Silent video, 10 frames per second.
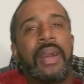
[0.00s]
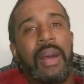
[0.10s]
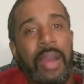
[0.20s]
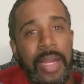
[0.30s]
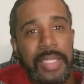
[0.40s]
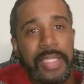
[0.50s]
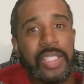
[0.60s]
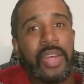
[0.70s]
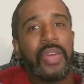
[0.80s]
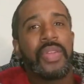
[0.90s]
All right,
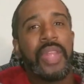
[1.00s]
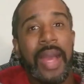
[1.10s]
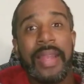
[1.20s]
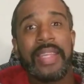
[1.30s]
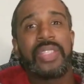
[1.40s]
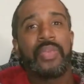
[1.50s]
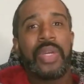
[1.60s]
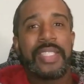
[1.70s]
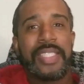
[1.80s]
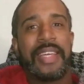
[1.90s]
so that list
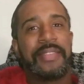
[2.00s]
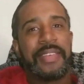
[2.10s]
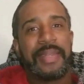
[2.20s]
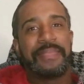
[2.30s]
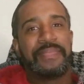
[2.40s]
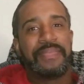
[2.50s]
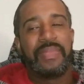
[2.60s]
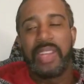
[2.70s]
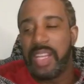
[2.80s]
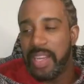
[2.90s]
was different
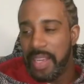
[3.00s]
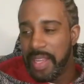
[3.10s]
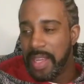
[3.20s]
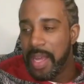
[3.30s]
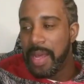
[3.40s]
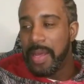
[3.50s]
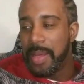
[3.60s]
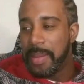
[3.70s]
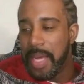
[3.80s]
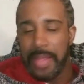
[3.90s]
than
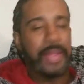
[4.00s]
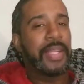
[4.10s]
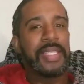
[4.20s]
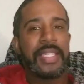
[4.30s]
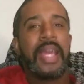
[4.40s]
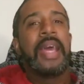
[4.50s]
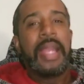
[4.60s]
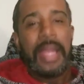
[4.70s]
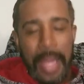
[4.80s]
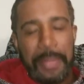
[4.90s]
the other list.
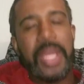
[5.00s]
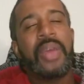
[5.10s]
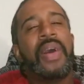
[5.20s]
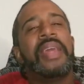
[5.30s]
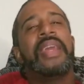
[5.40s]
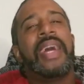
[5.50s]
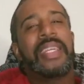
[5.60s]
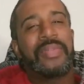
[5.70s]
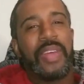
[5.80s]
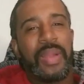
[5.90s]
Let me know how you
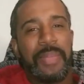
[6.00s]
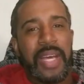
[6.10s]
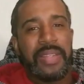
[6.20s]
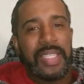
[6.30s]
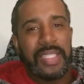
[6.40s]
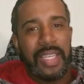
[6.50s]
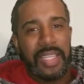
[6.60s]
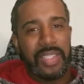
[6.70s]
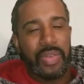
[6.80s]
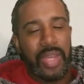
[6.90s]
guys feel about this
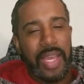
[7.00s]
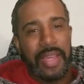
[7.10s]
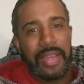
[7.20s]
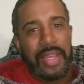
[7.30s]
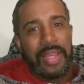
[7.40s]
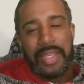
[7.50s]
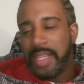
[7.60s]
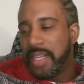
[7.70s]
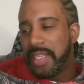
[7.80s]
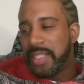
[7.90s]
list, okay?
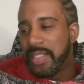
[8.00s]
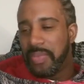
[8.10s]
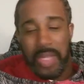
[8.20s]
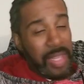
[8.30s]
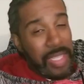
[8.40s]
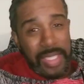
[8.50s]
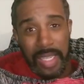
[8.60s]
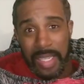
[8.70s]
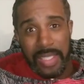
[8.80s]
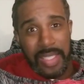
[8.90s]
Because with this
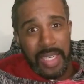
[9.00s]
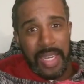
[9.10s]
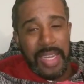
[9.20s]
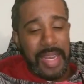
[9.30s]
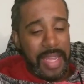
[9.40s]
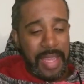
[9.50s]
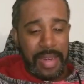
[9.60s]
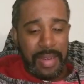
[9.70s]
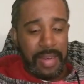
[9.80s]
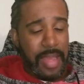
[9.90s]
list that they
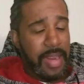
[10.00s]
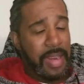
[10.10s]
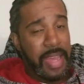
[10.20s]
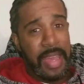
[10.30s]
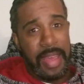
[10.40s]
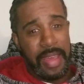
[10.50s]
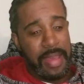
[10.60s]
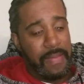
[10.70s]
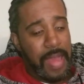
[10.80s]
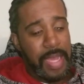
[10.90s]
did not
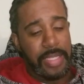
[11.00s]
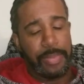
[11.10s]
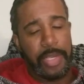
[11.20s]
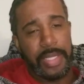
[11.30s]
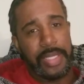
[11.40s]
have Ice Prince.